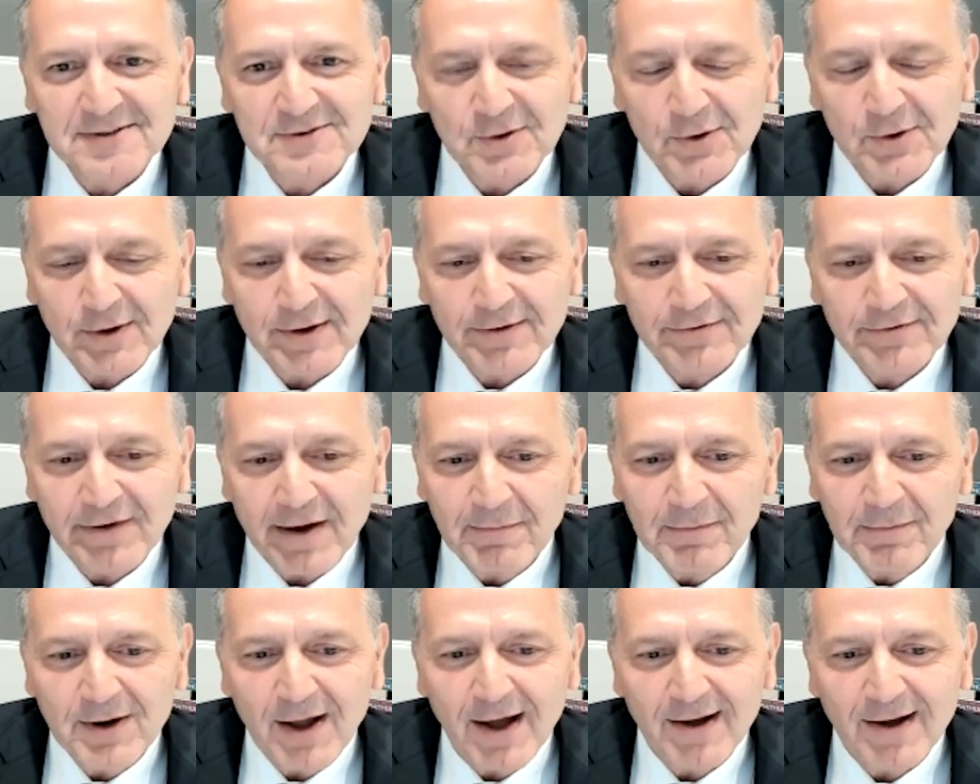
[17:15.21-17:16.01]
So if
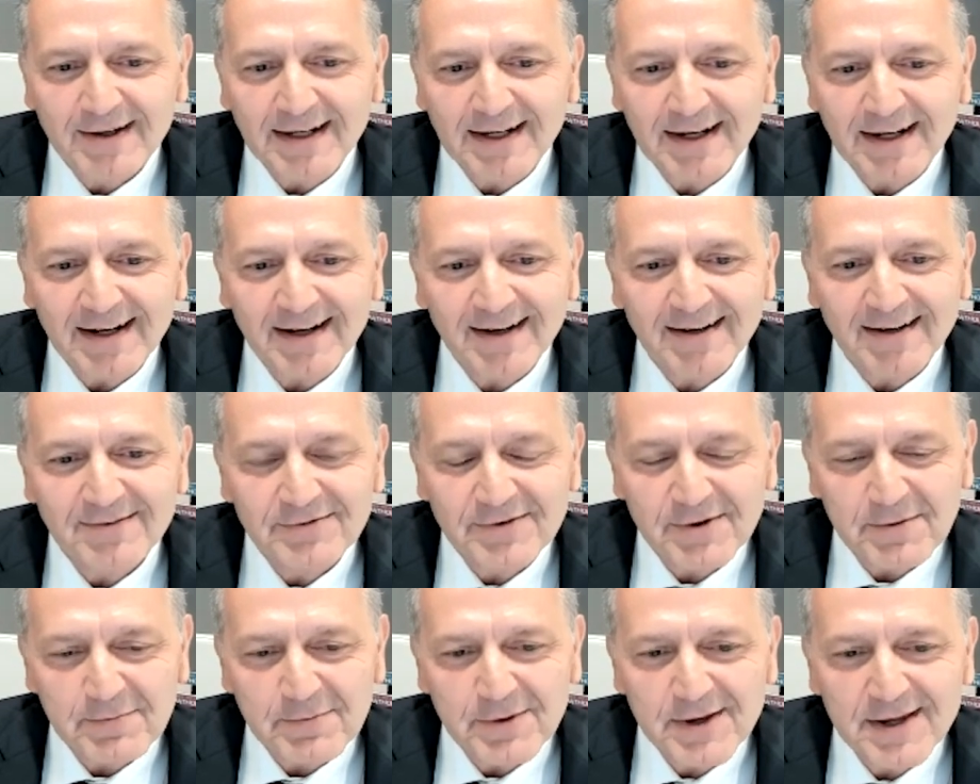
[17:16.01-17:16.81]
I'm logging
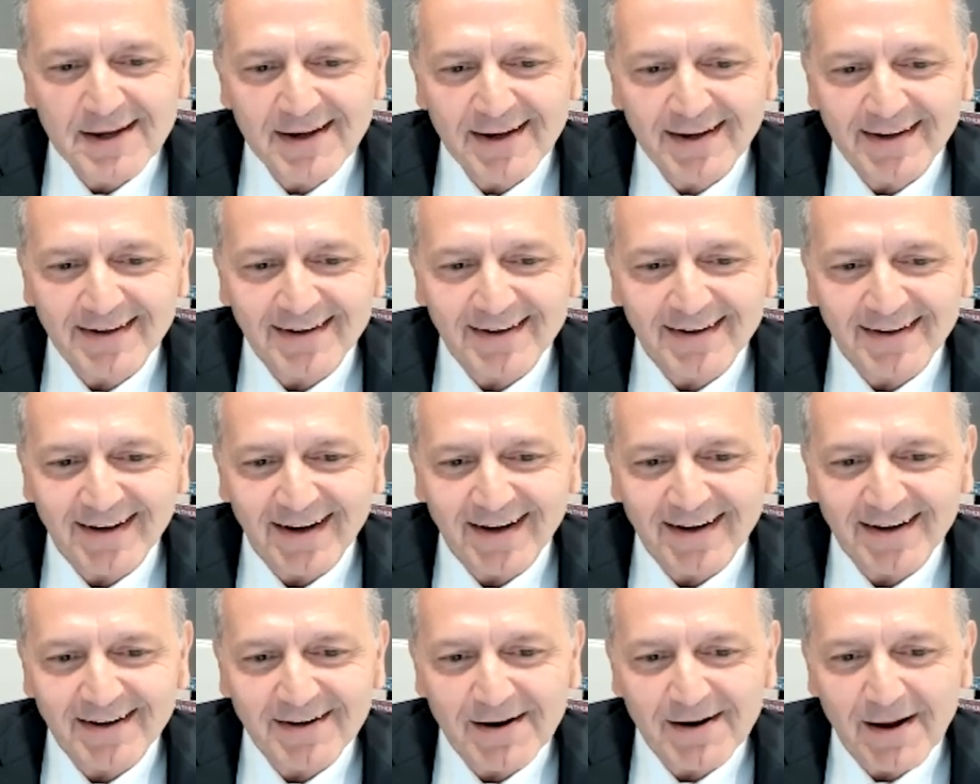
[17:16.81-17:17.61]
in from here
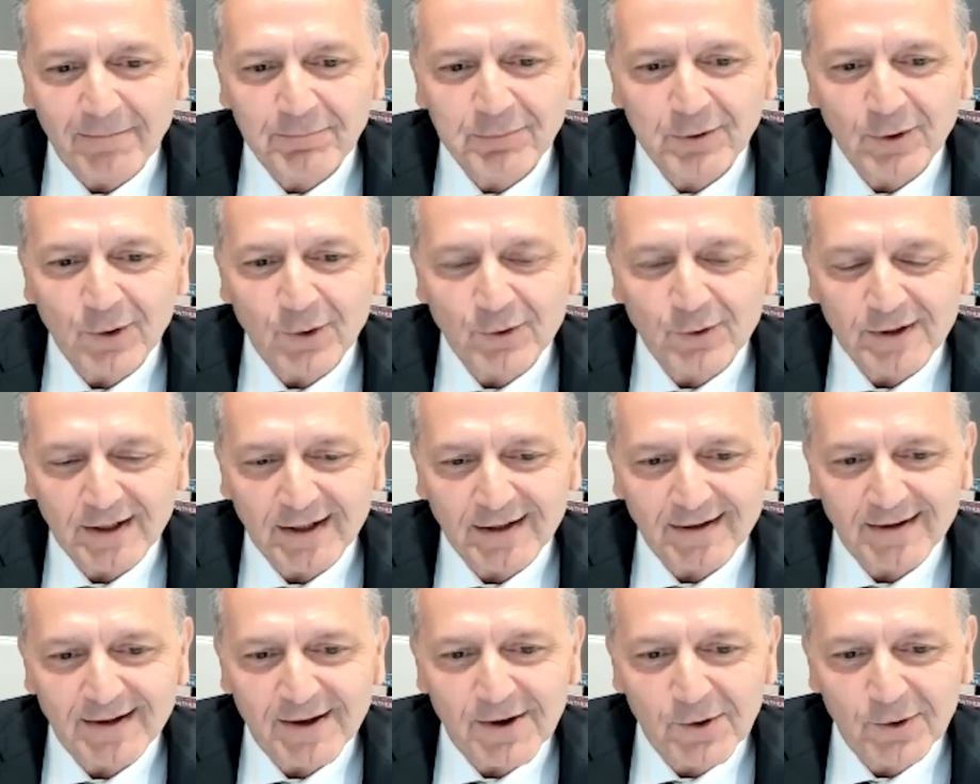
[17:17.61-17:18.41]
and
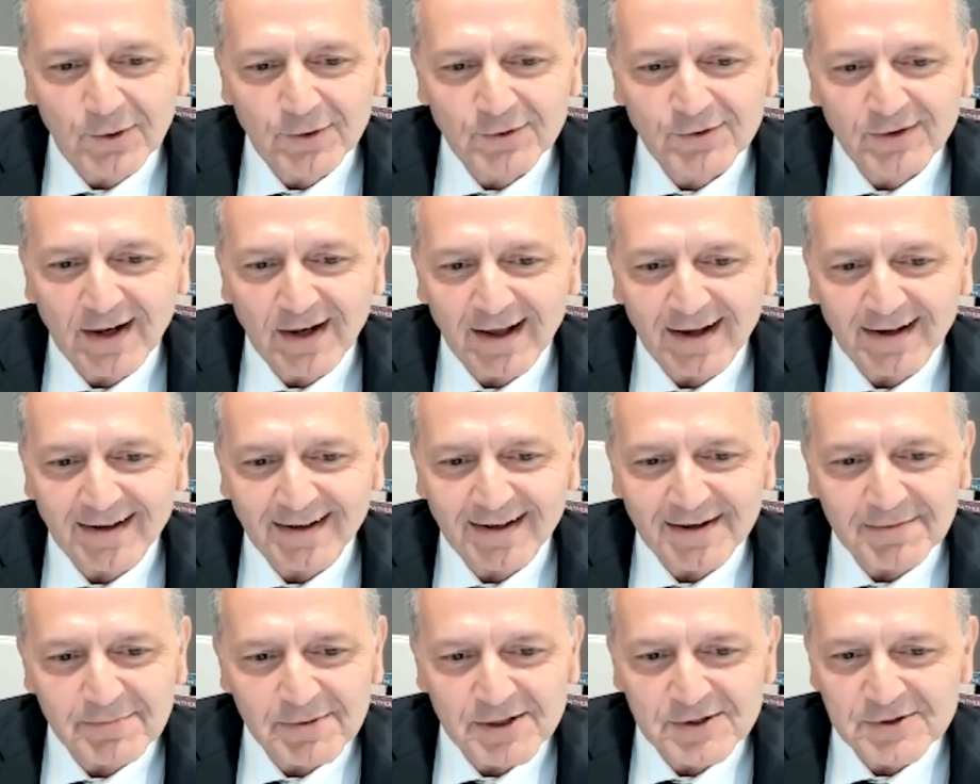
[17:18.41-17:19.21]
uploading the whole
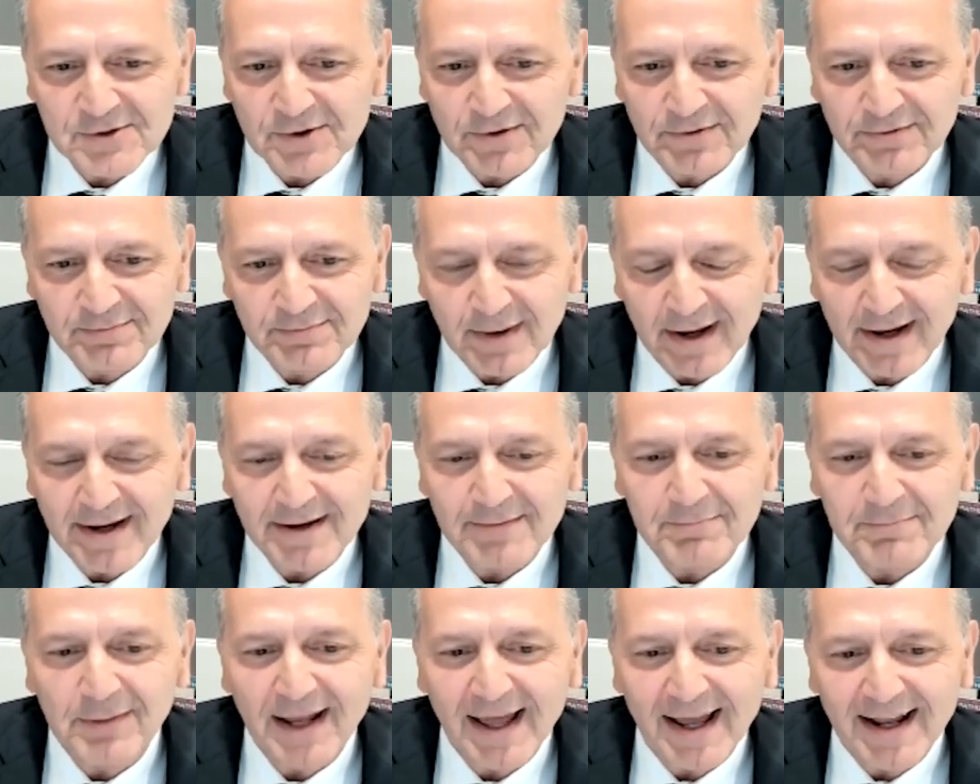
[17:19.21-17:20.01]
slide image of
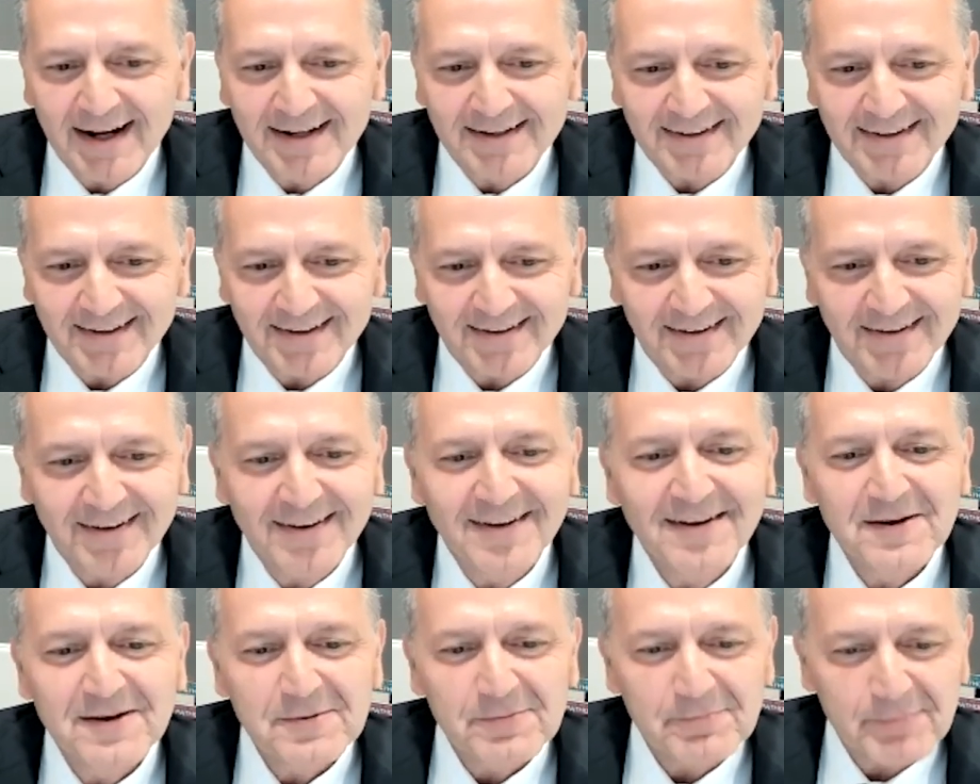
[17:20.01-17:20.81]
my bladder
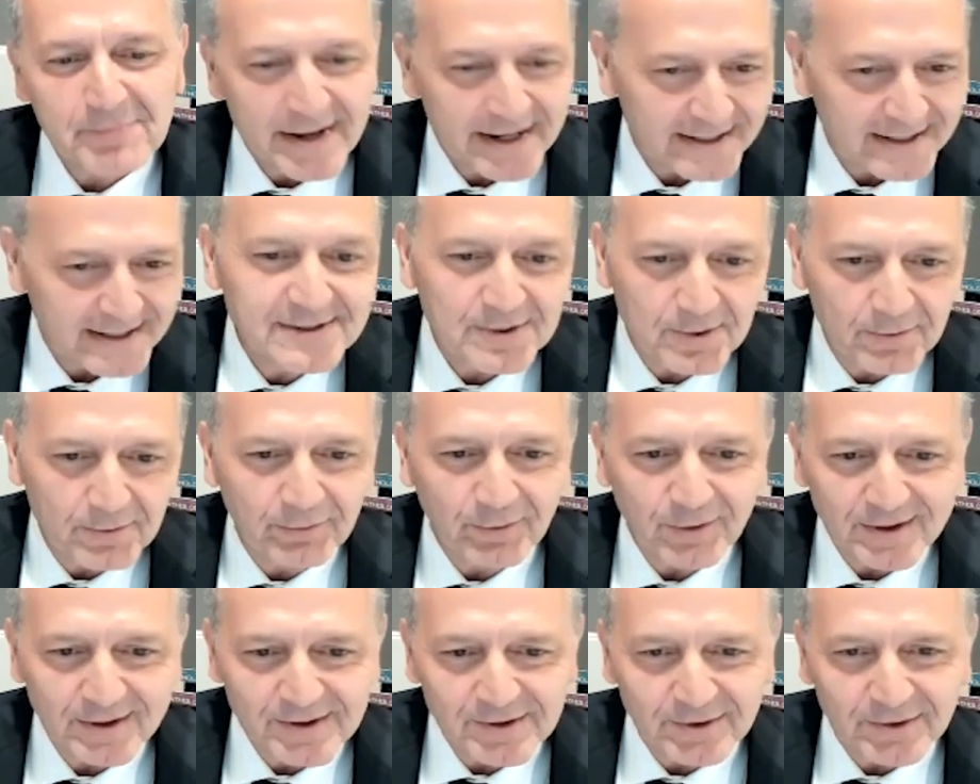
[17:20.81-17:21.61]
mets,
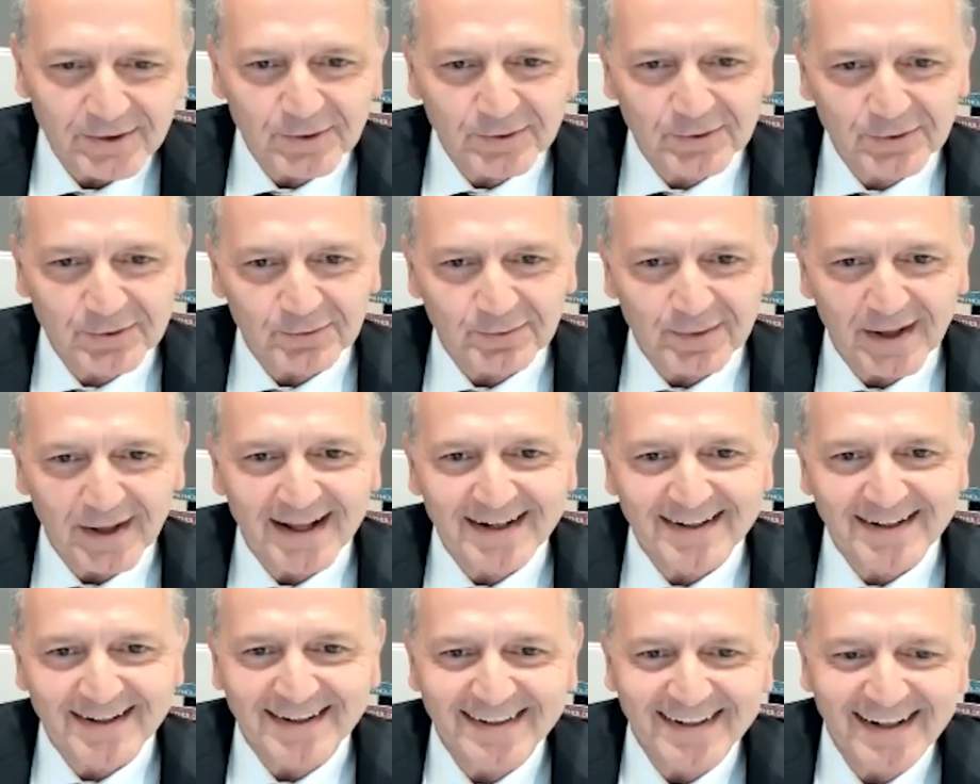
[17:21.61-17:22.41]
hopefully you'll go to
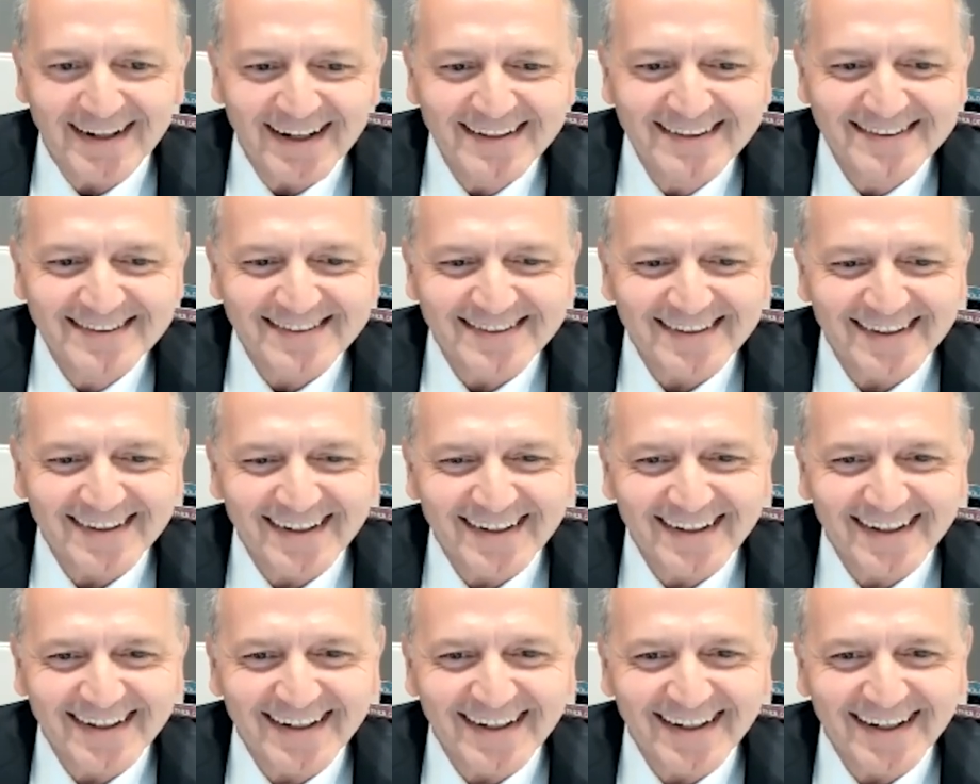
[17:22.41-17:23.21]
bladder next,
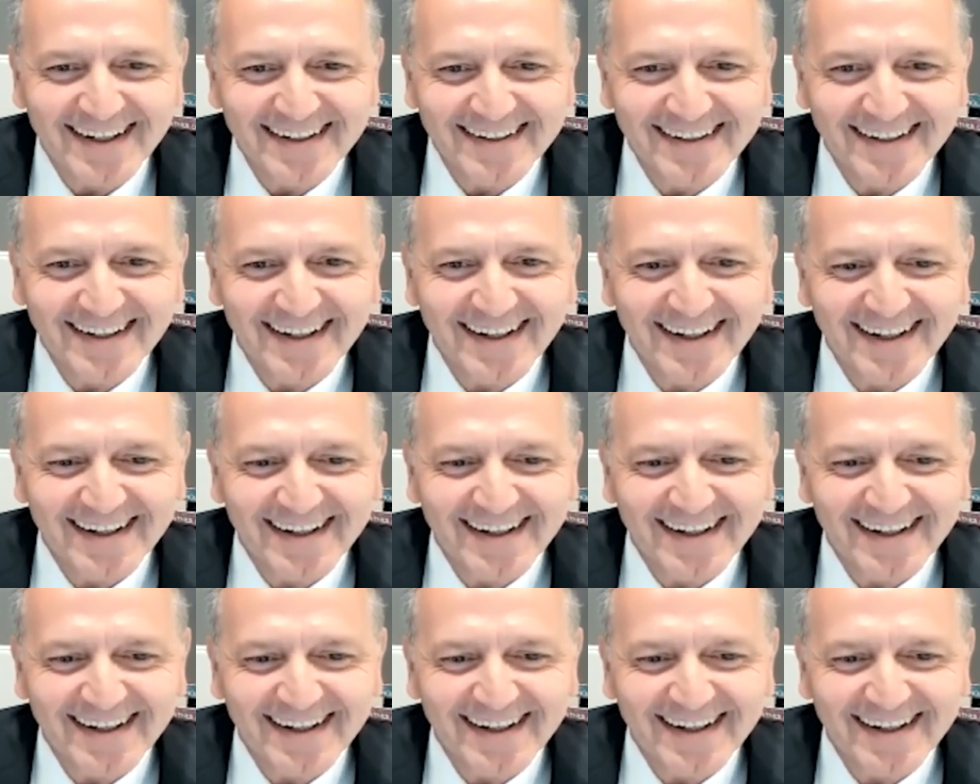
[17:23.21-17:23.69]
and